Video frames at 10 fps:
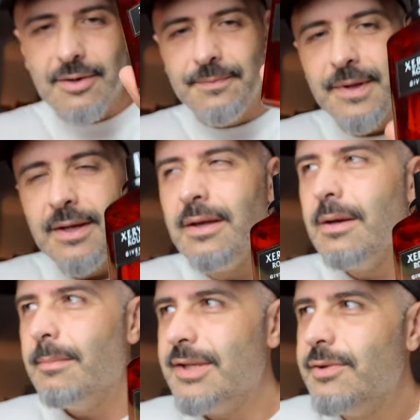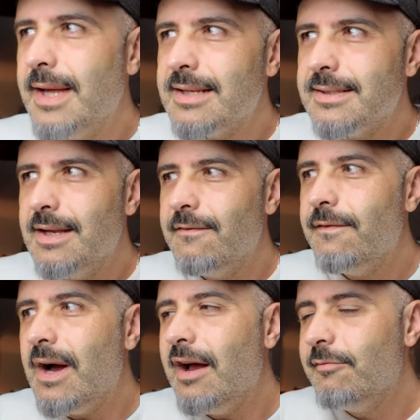Now, my
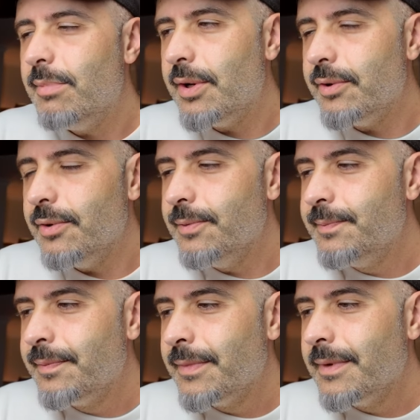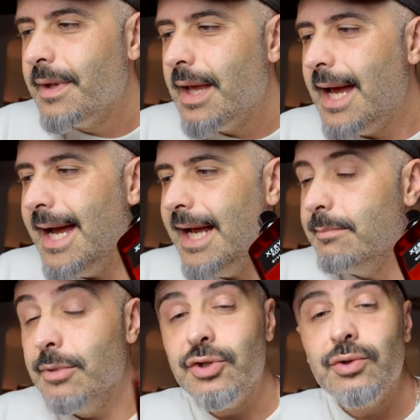2005 bottle
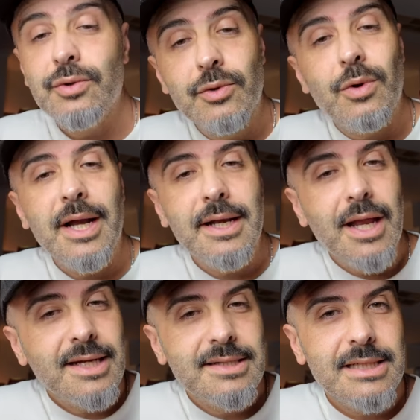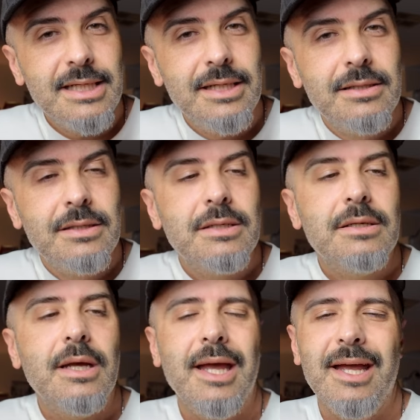had matured quite nicely
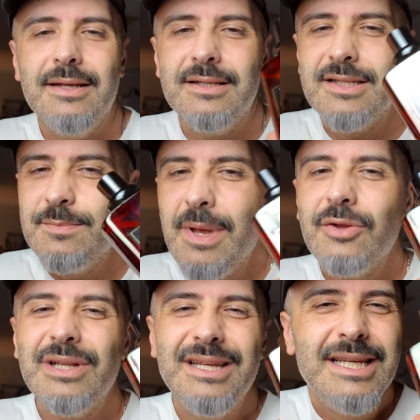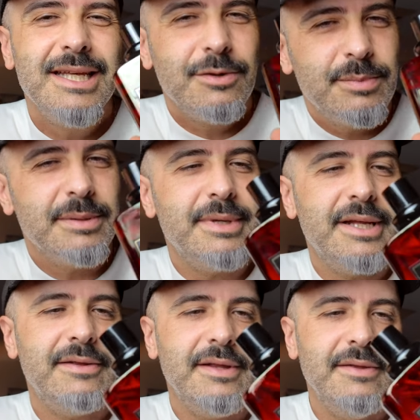and it smelled a little
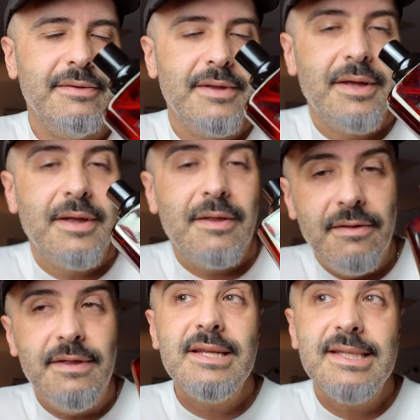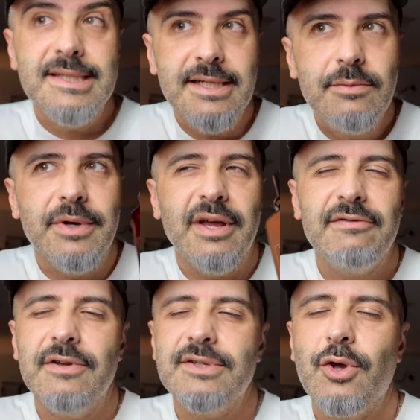bit better than this did
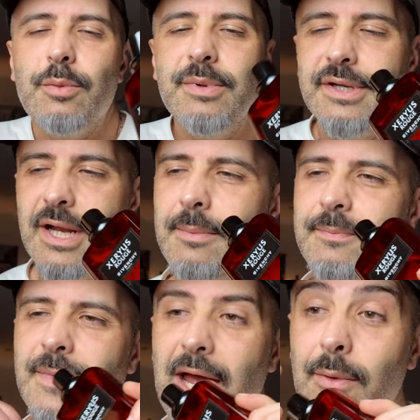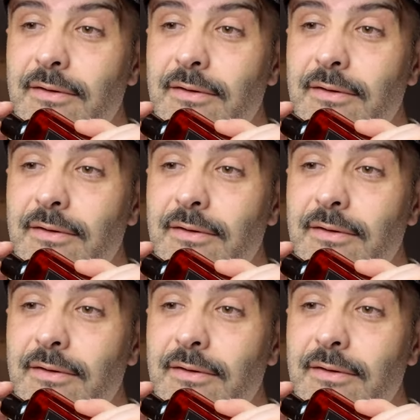when I first opened it up.